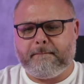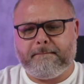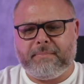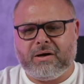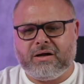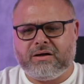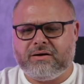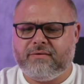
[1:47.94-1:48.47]

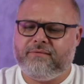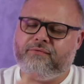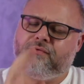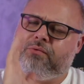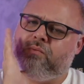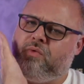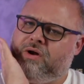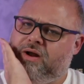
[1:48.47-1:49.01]
But
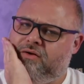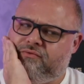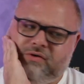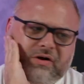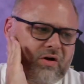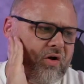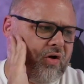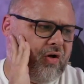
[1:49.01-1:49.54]
from what I
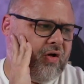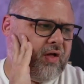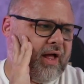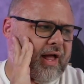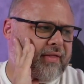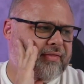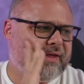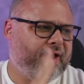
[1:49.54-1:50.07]
recall
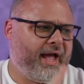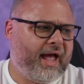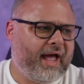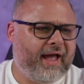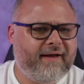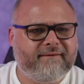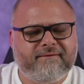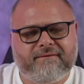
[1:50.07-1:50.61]
on the
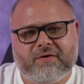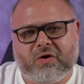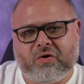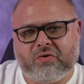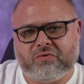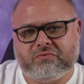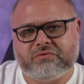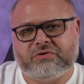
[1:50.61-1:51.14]

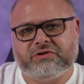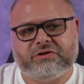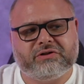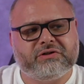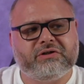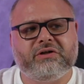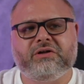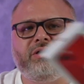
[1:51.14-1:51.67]

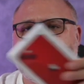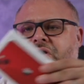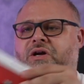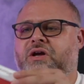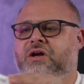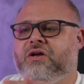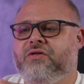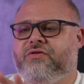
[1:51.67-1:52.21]
iPhones,
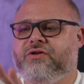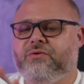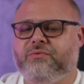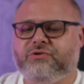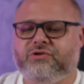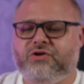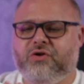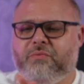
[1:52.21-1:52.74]
there
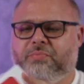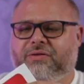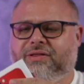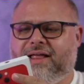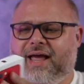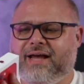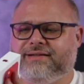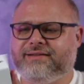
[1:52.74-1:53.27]
was no
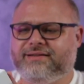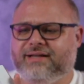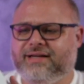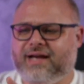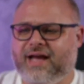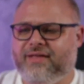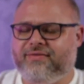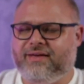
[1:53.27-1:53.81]

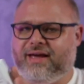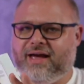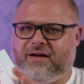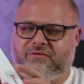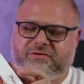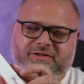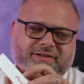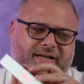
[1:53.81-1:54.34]
plastic on the
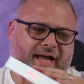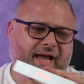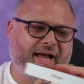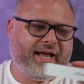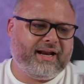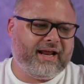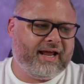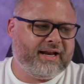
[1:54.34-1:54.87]

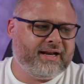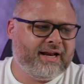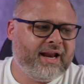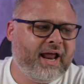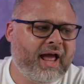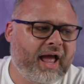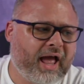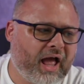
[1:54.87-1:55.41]
outside, and
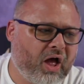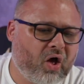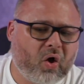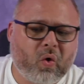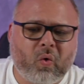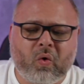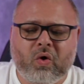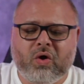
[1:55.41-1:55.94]

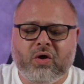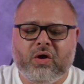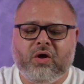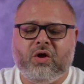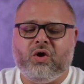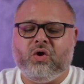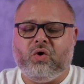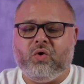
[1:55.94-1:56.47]
now
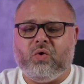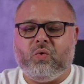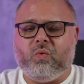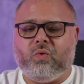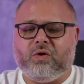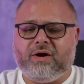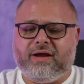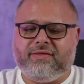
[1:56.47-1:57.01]

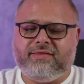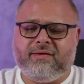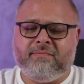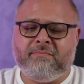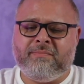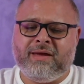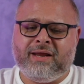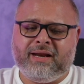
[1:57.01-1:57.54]
we're at the
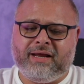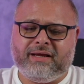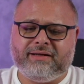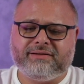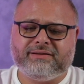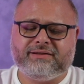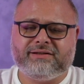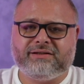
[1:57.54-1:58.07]

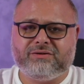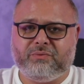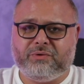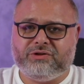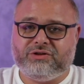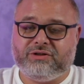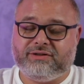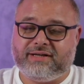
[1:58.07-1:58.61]
minis,
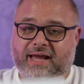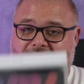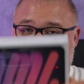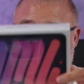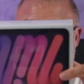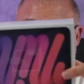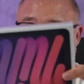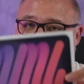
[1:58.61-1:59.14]
which is a
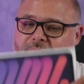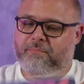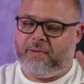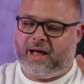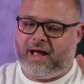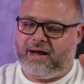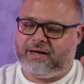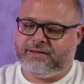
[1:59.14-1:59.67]
bigger
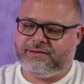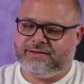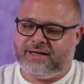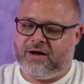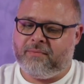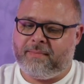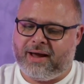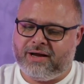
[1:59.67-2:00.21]
box.
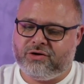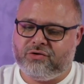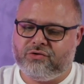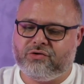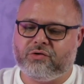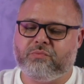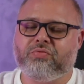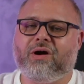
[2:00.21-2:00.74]
Now, mind you,
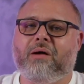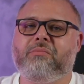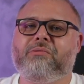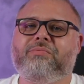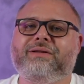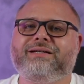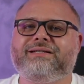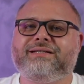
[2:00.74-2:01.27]
they're
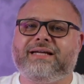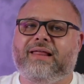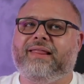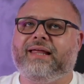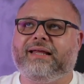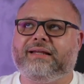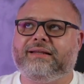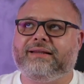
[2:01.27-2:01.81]
probably
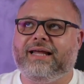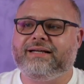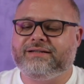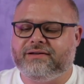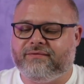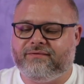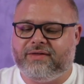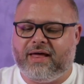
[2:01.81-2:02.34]
selling
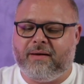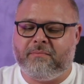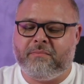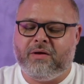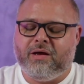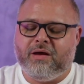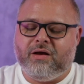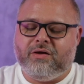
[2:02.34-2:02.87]
less of them.